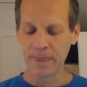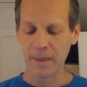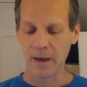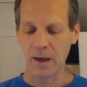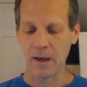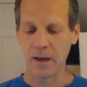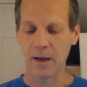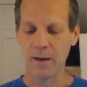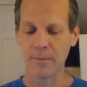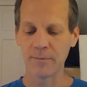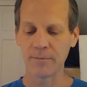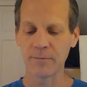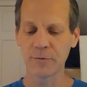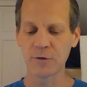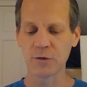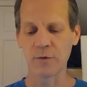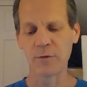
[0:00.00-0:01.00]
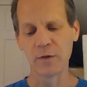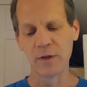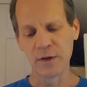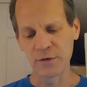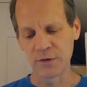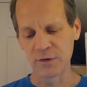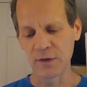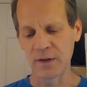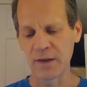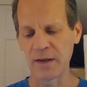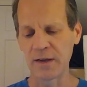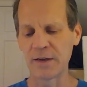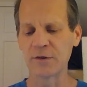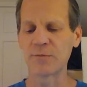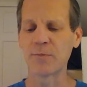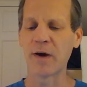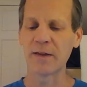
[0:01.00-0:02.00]
So if you listen to
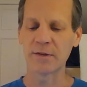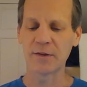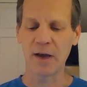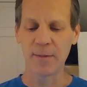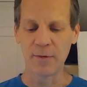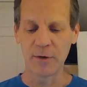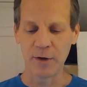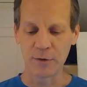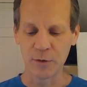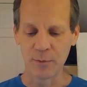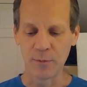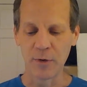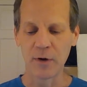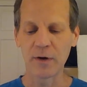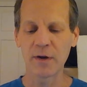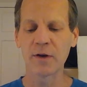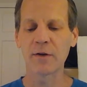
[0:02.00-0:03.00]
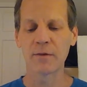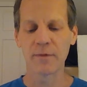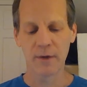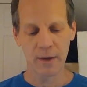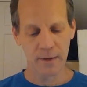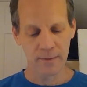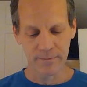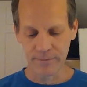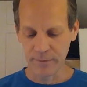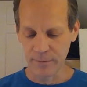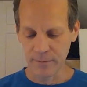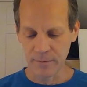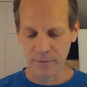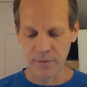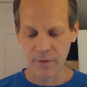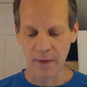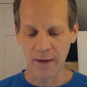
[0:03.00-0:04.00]
these, by the time you get your book,
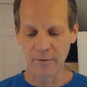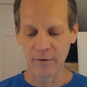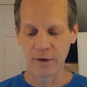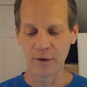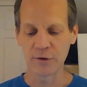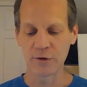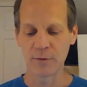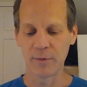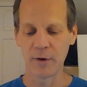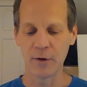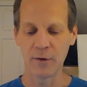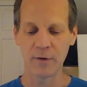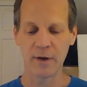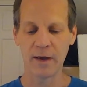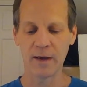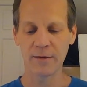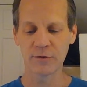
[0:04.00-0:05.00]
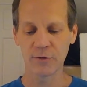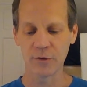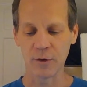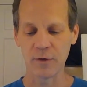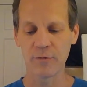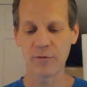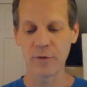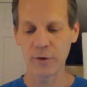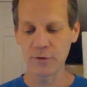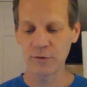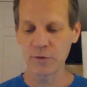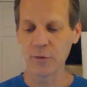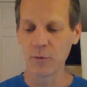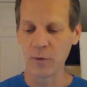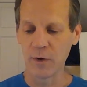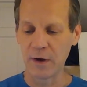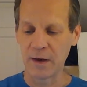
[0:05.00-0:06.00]
everything should be okay. So the first
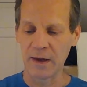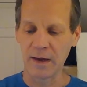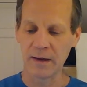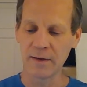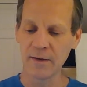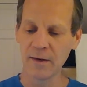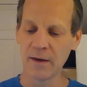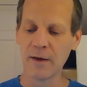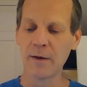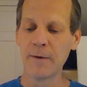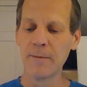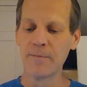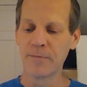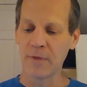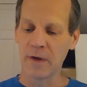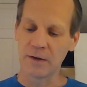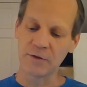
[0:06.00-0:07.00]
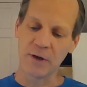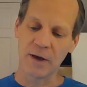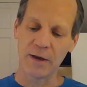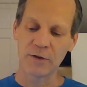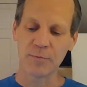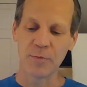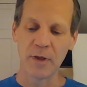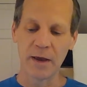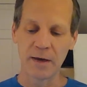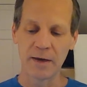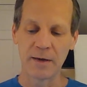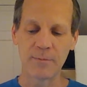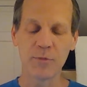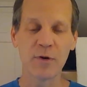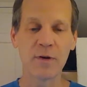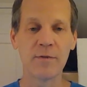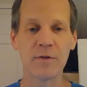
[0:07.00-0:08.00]
reading, and as I explained in
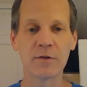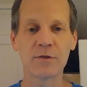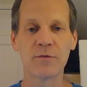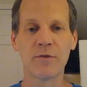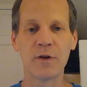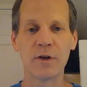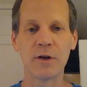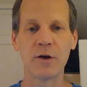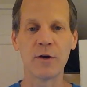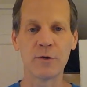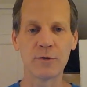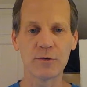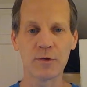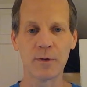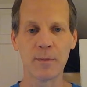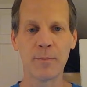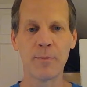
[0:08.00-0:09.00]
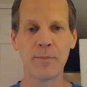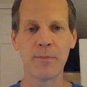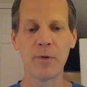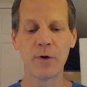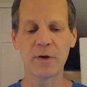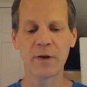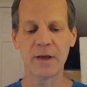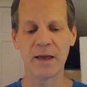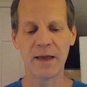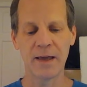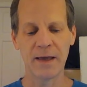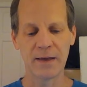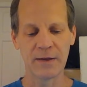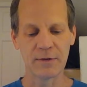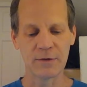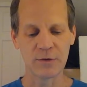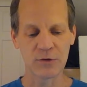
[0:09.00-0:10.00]
previous videos, the book
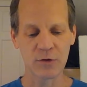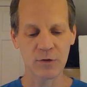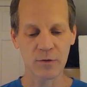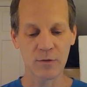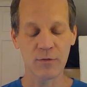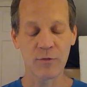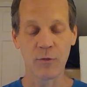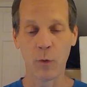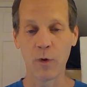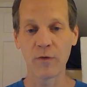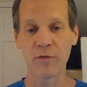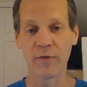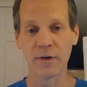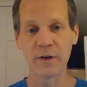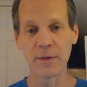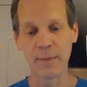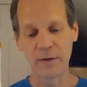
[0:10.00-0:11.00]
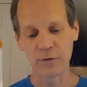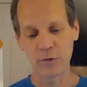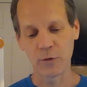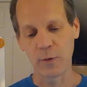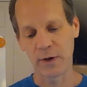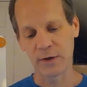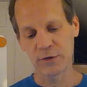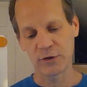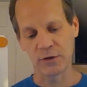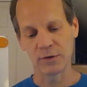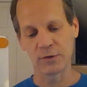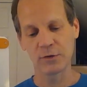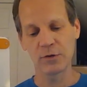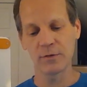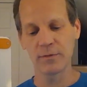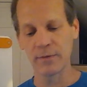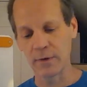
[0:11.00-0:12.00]
is 4 fundamental
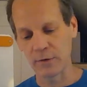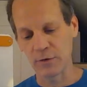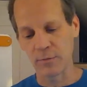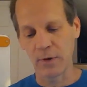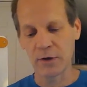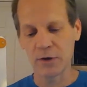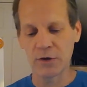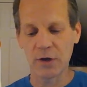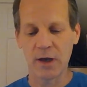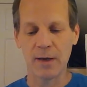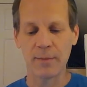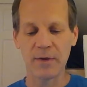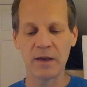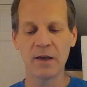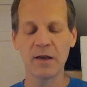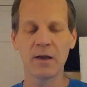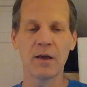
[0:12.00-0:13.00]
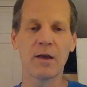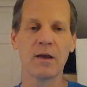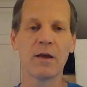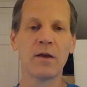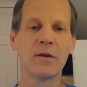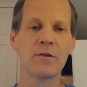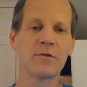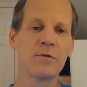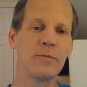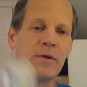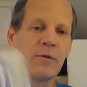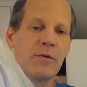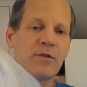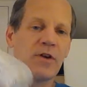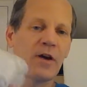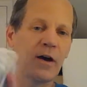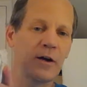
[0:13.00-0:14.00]
questions. Here's my shabby, to be
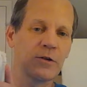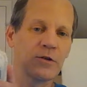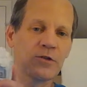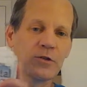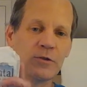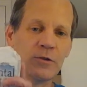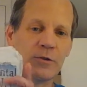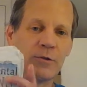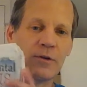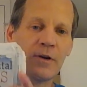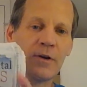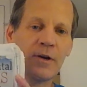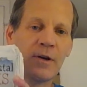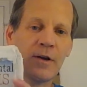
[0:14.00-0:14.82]
retired soon